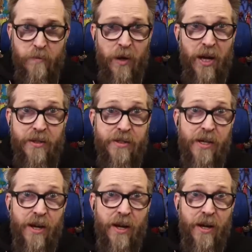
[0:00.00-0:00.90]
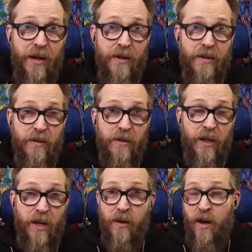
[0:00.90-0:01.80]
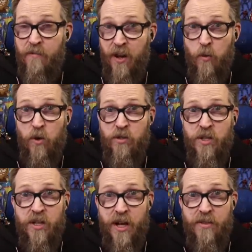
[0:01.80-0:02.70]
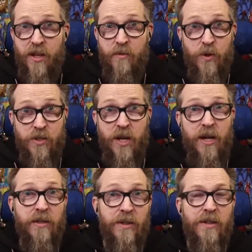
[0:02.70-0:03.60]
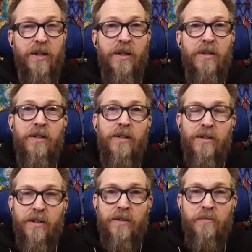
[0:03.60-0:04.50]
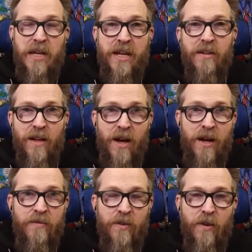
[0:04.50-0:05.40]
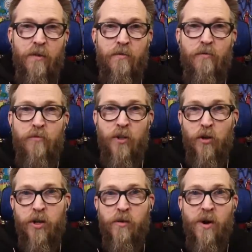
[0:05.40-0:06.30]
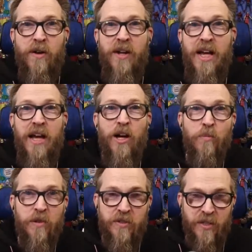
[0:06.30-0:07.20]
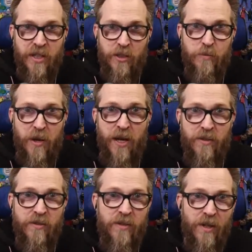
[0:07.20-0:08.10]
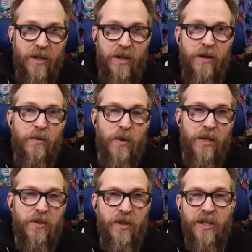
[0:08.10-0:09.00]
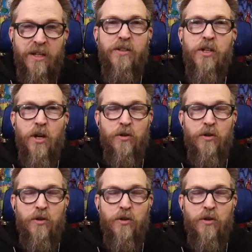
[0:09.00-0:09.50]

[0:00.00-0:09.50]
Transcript: but uh, a fate worse than death, then we'll say. Being alive, floating around helplessly in space with little to no